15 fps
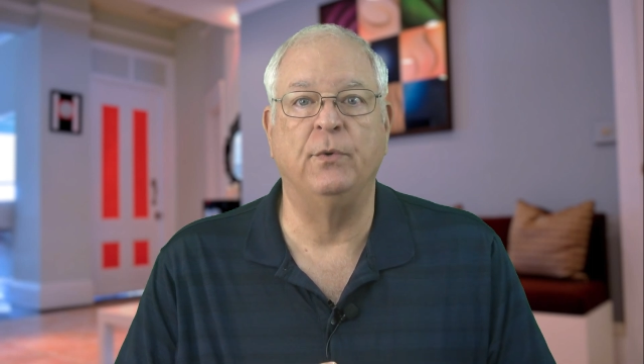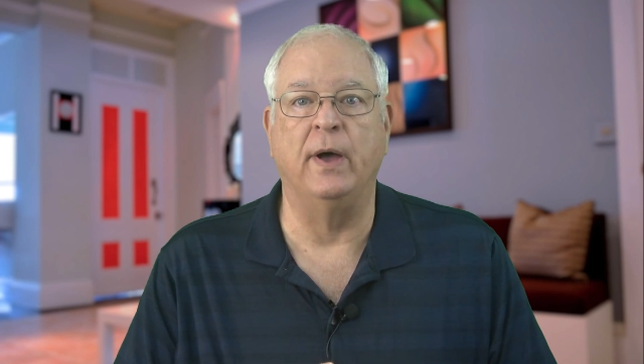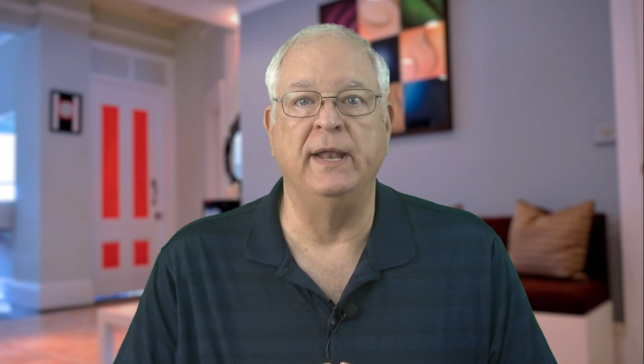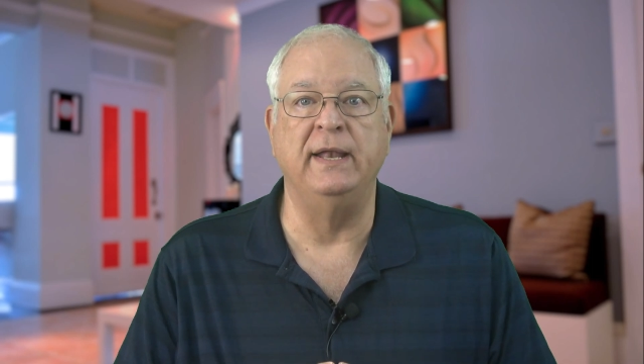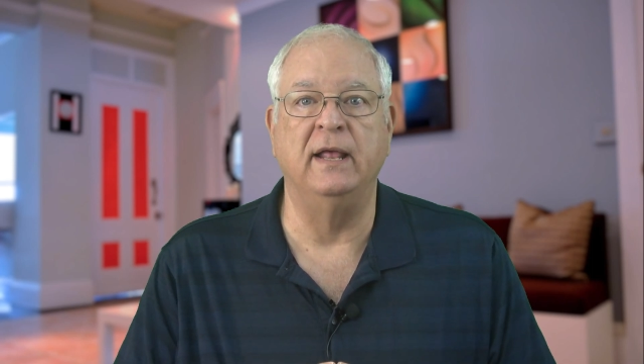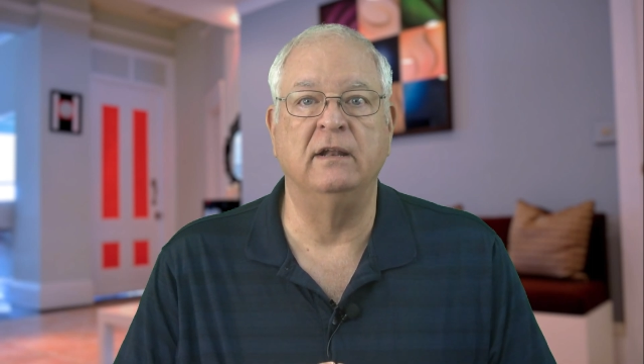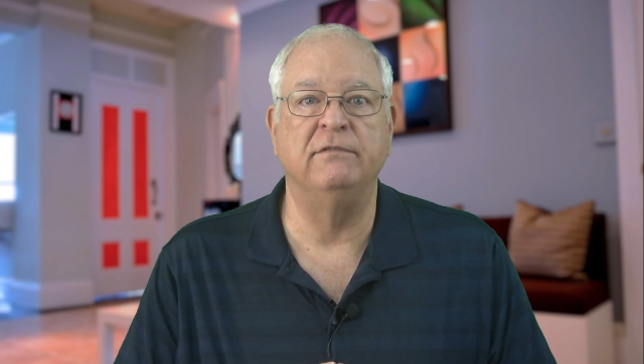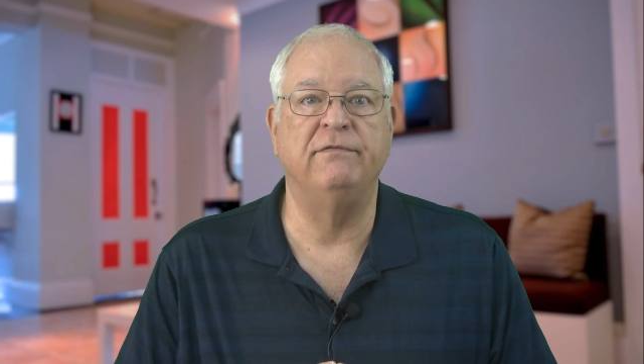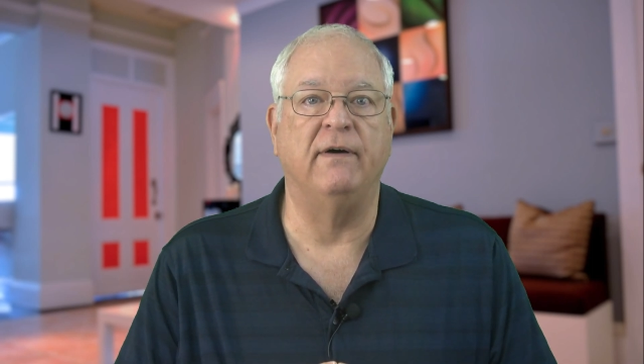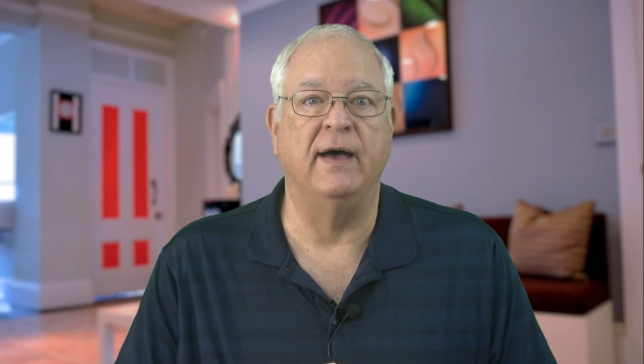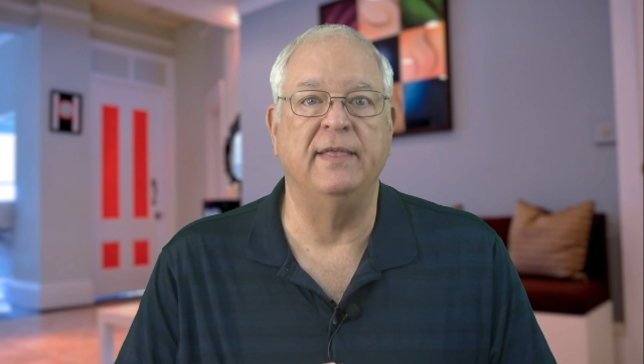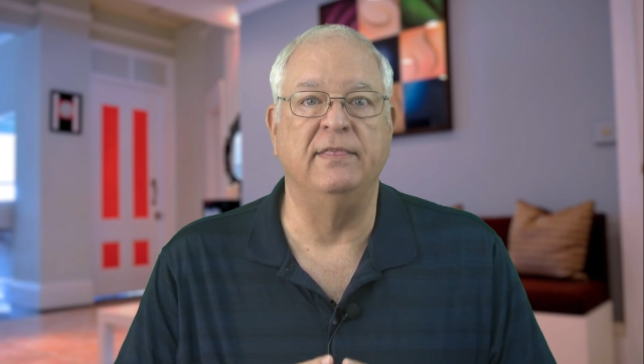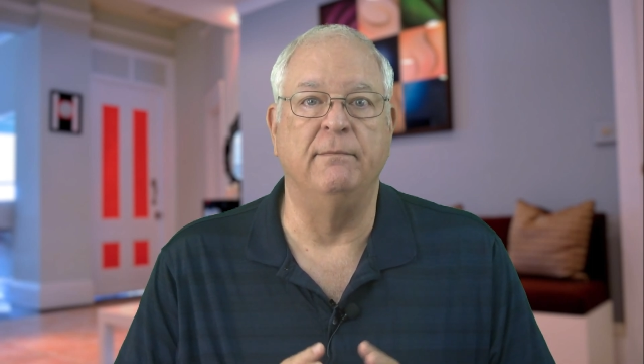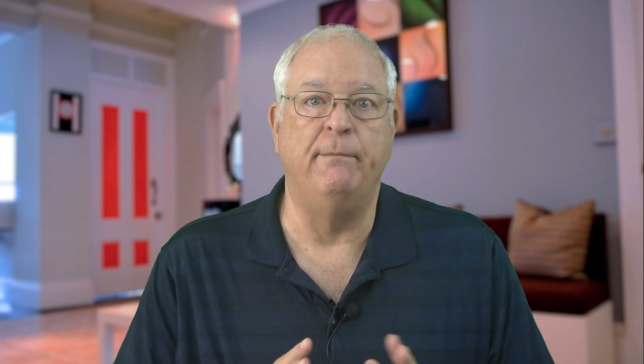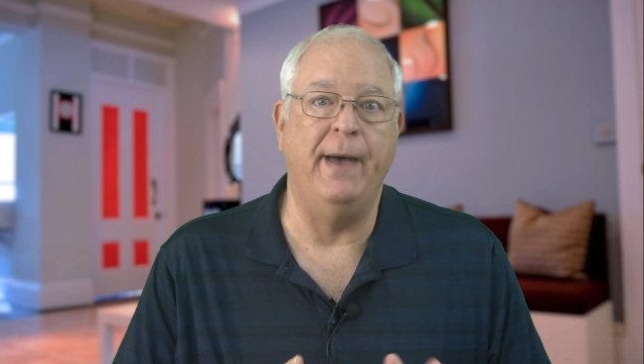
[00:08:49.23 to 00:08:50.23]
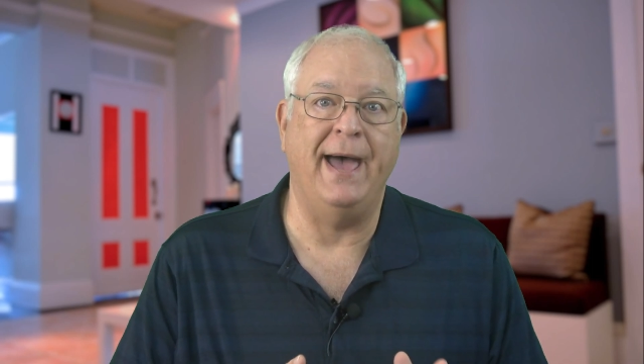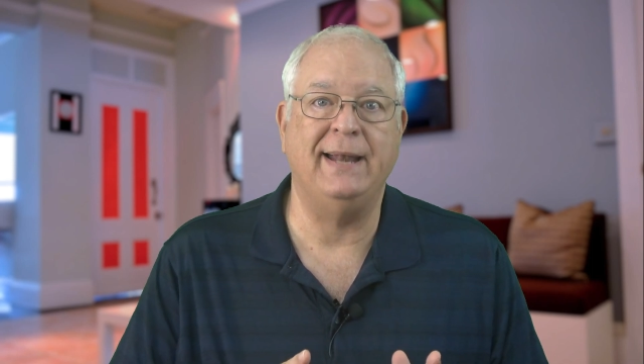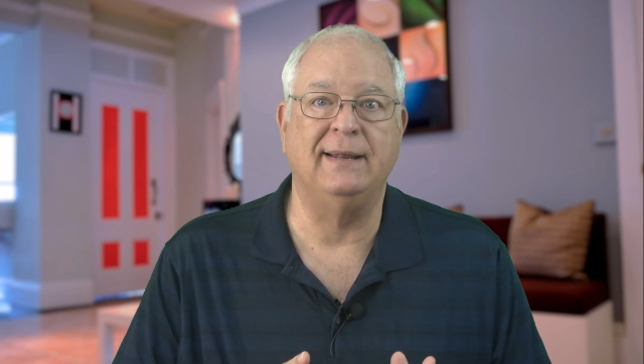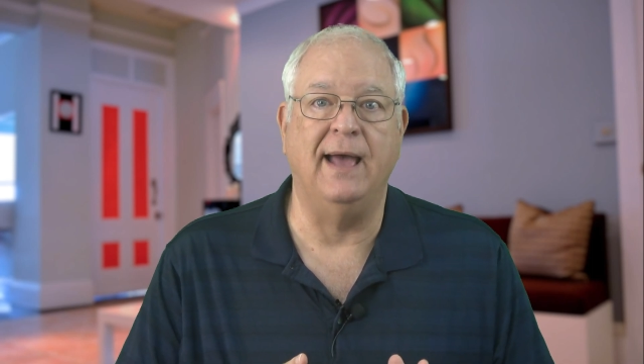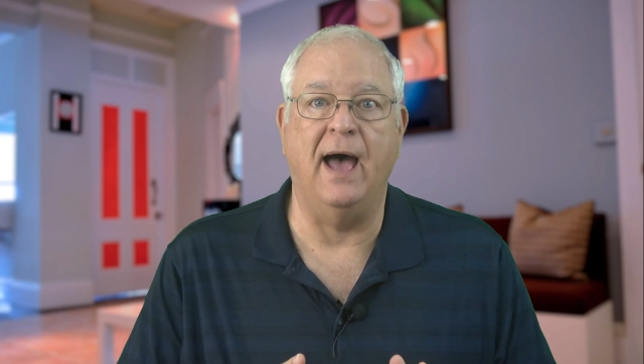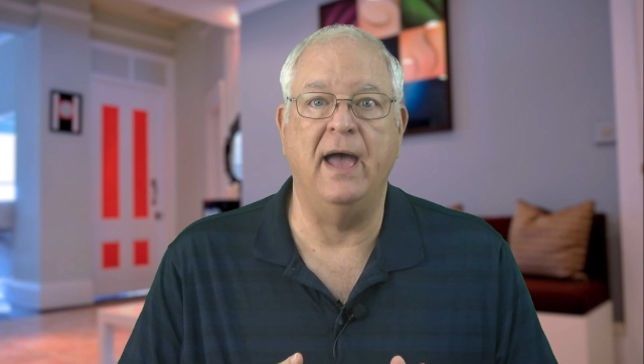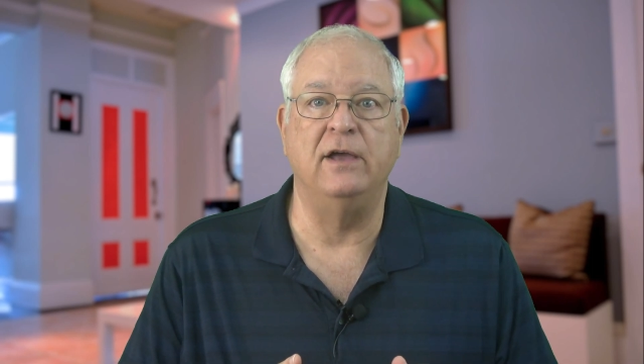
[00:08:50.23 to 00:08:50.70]
to identify the
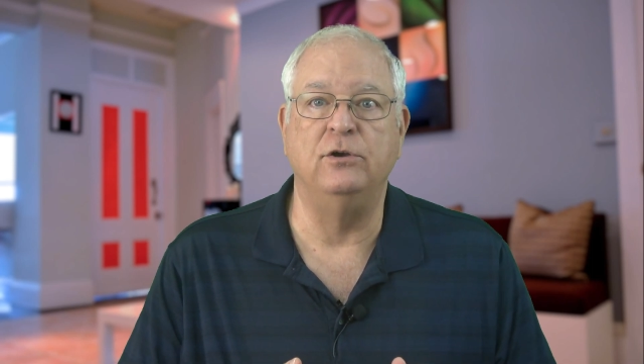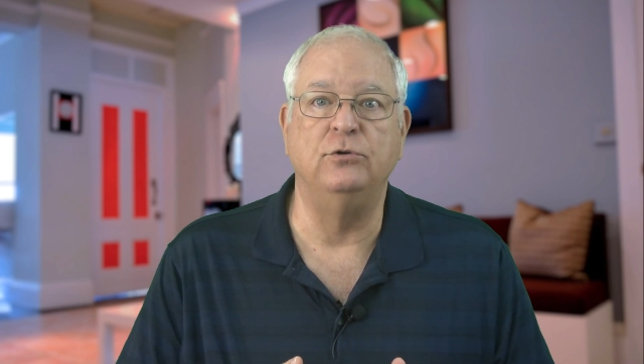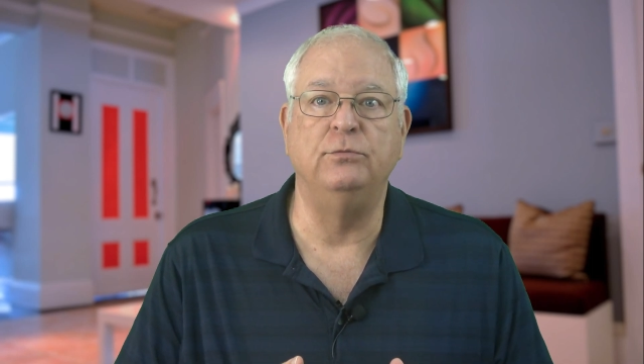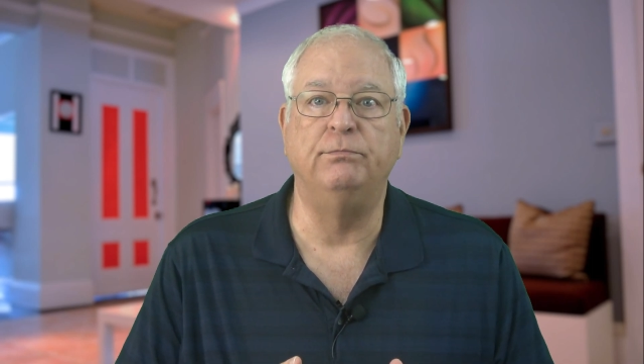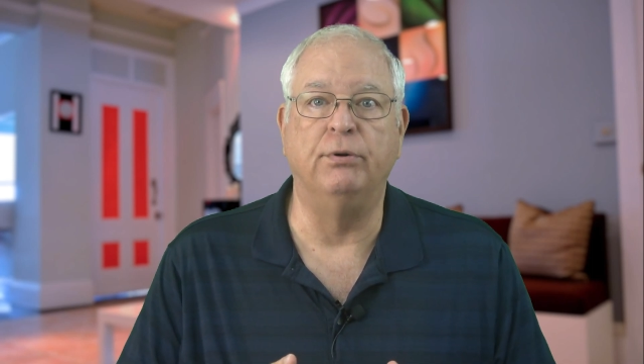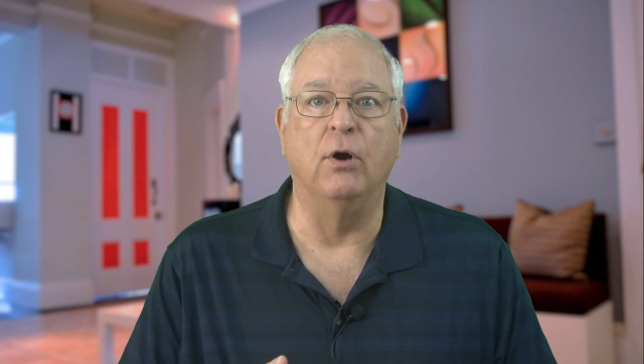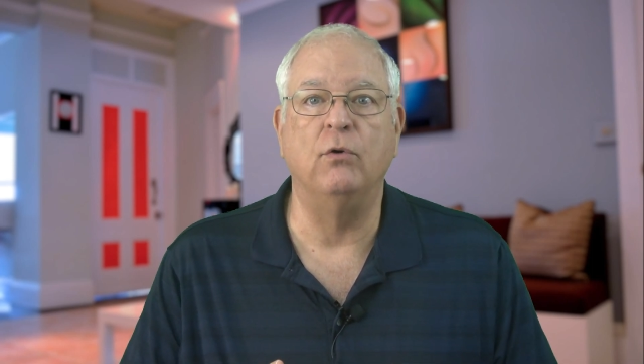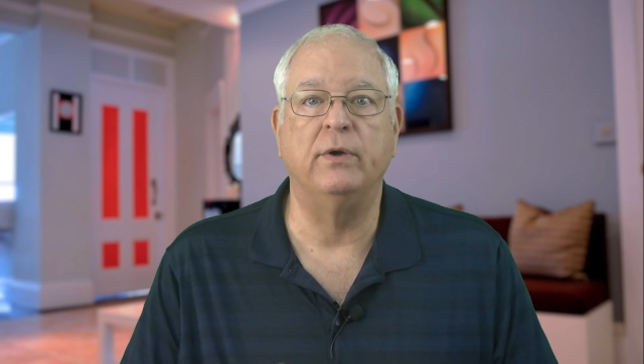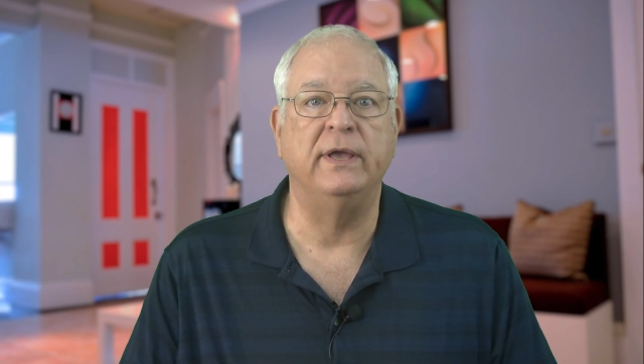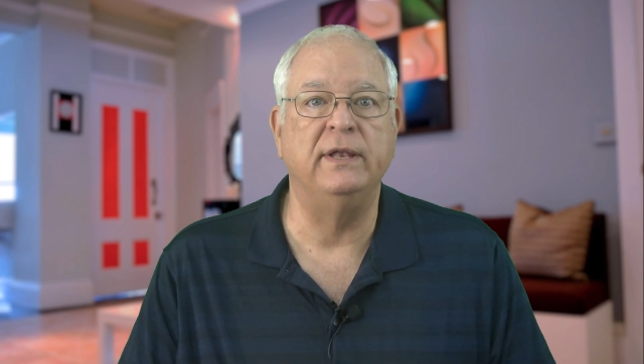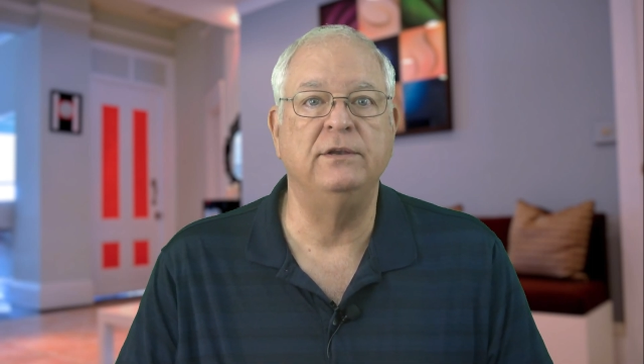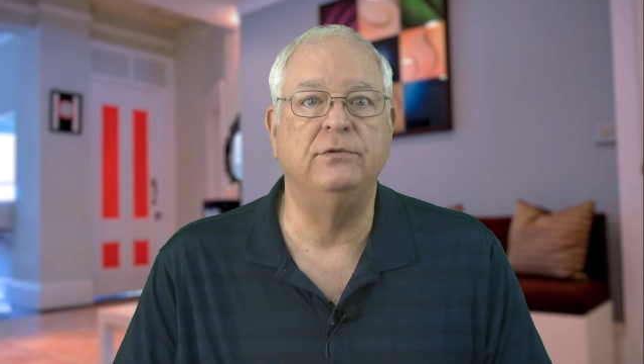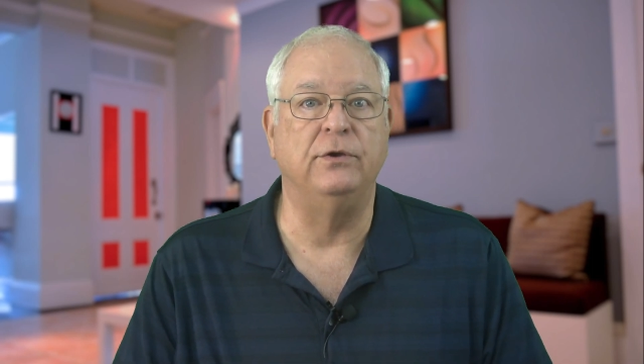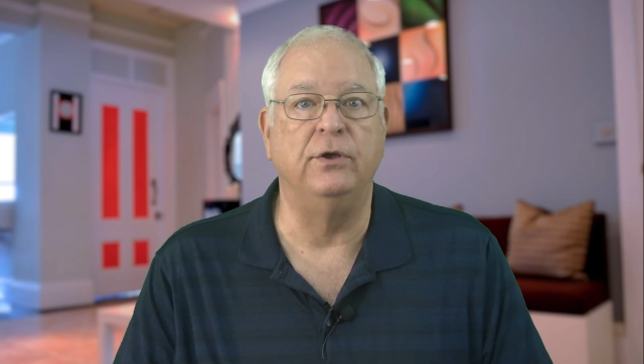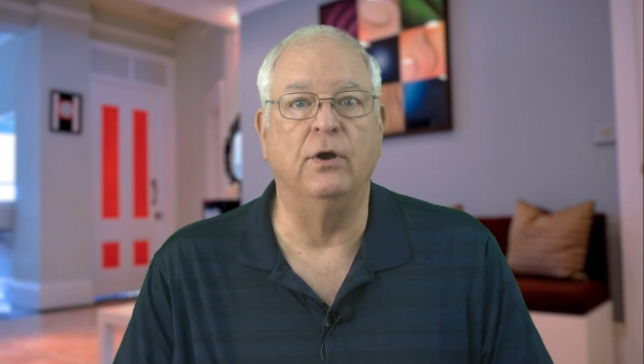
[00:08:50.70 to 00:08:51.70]
bad guy who broke into